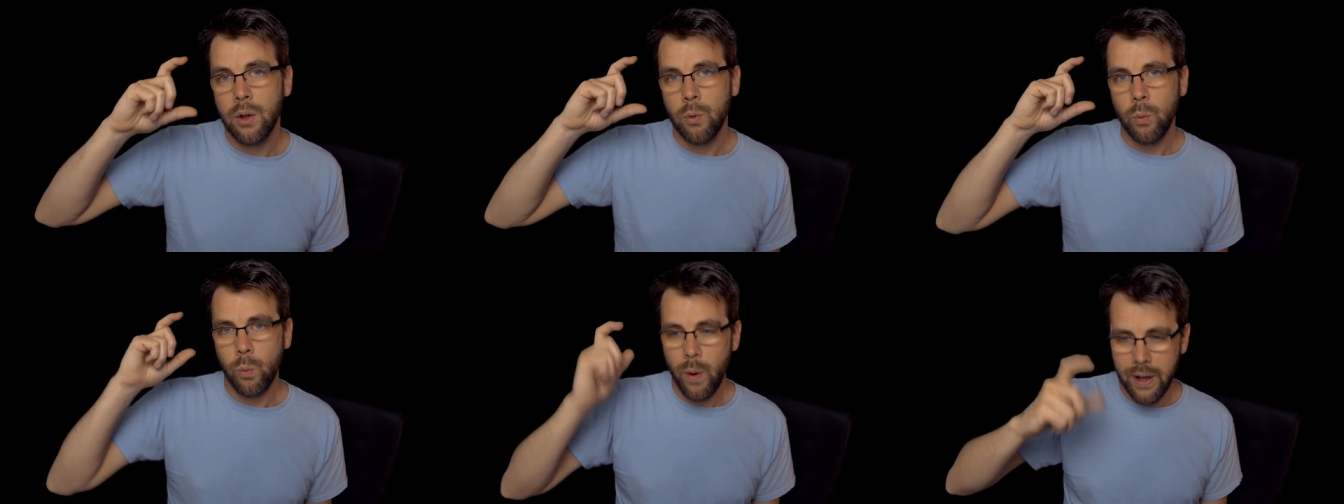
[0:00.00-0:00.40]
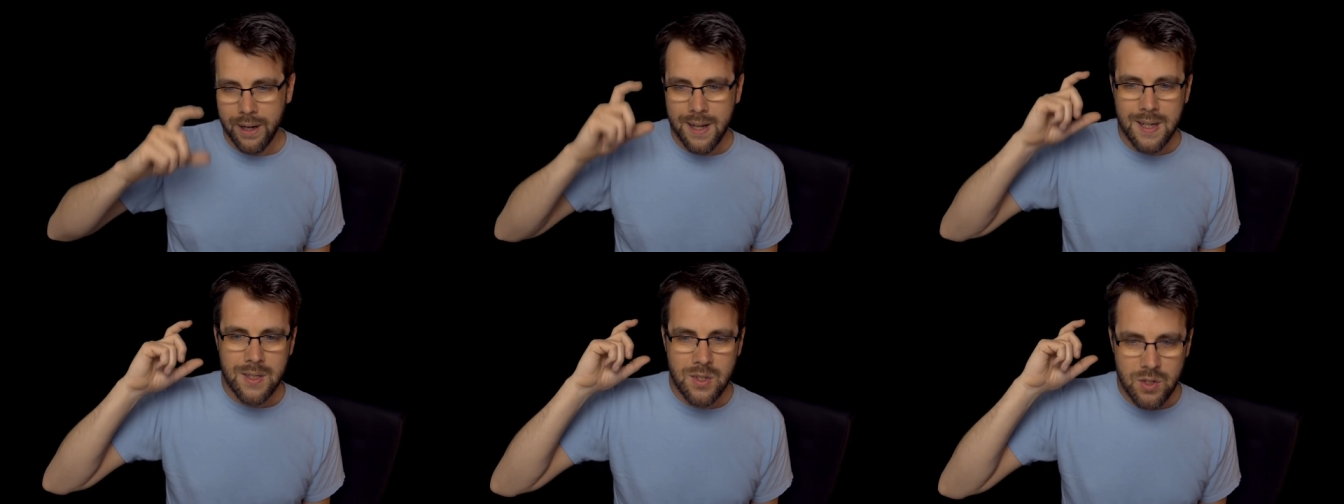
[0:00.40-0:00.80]
what
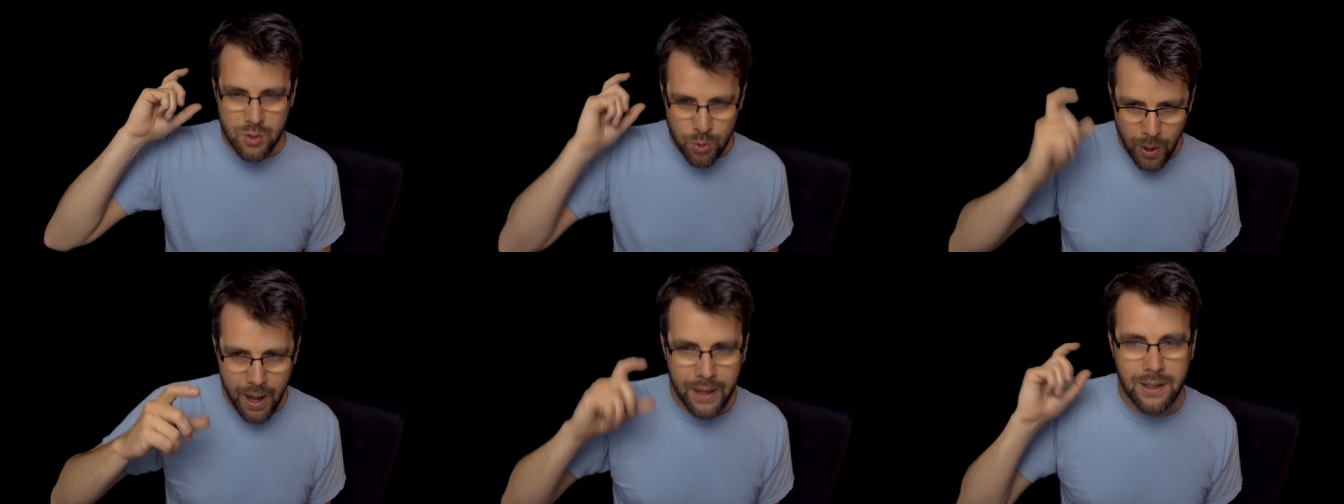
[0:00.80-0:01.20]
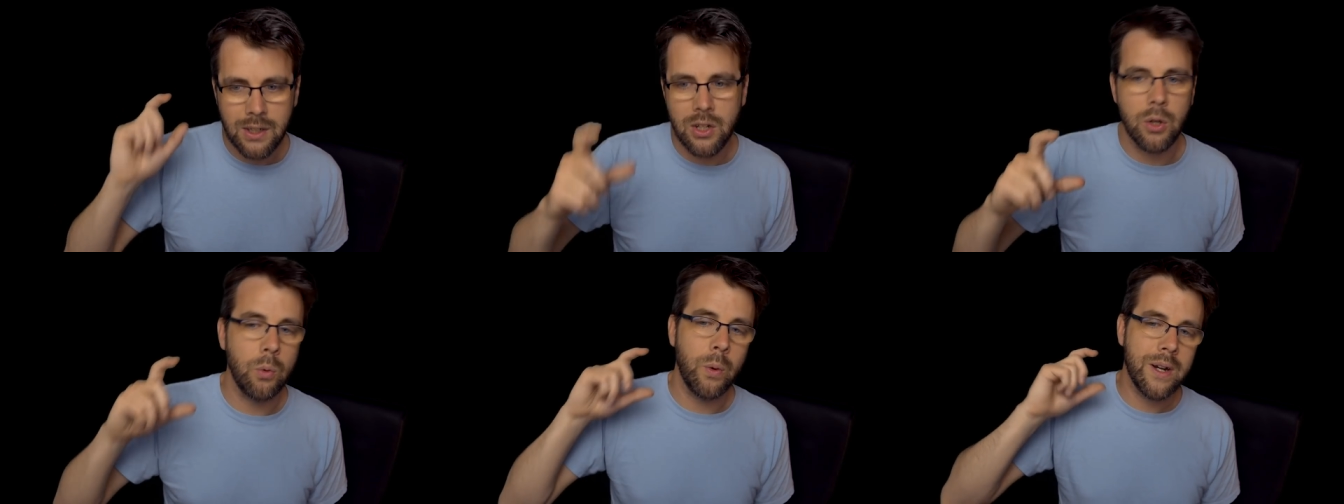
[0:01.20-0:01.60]
he's trying to
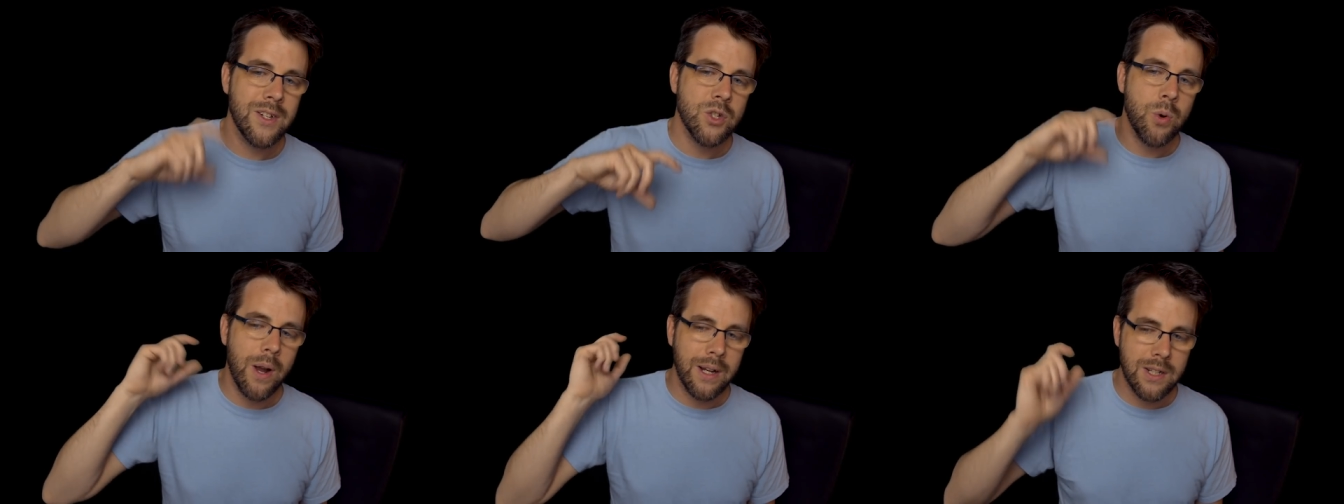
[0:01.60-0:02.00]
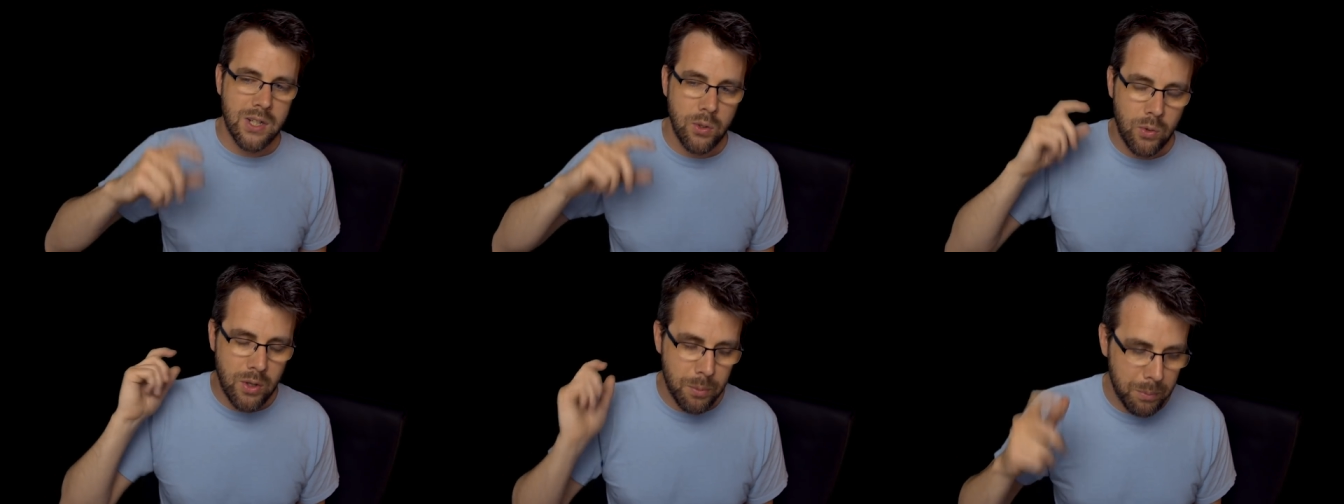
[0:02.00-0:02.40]
do, what he's trying
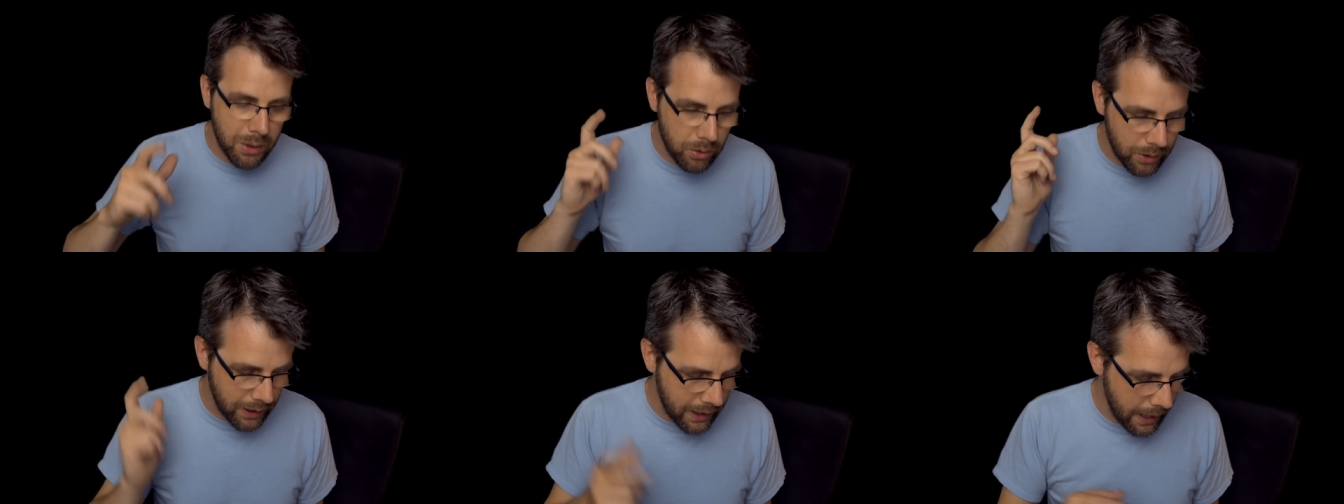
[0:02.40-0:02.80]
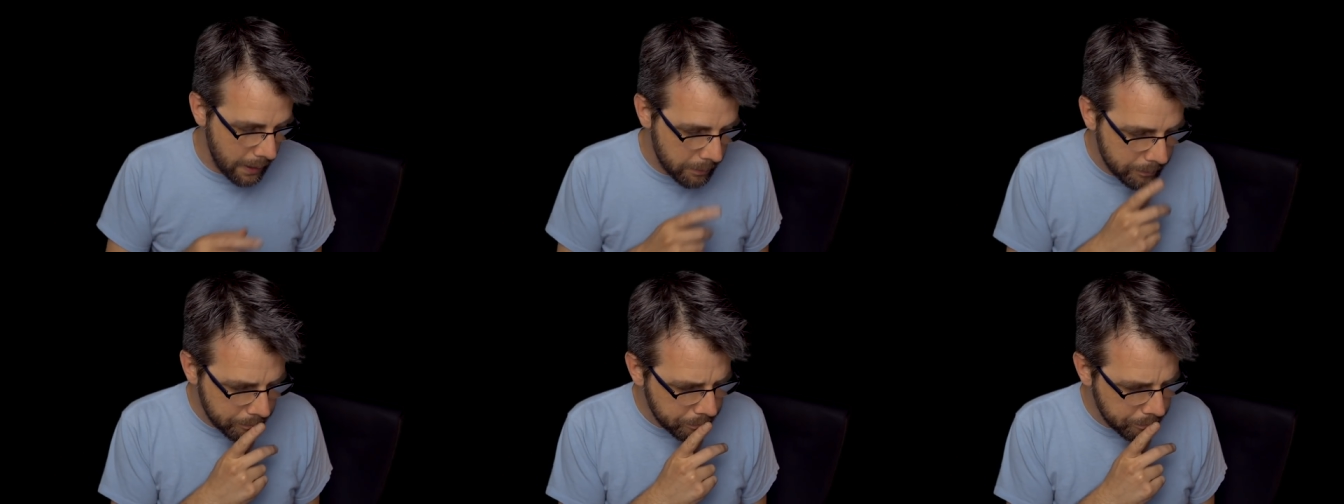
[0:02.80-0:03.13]
to communicate.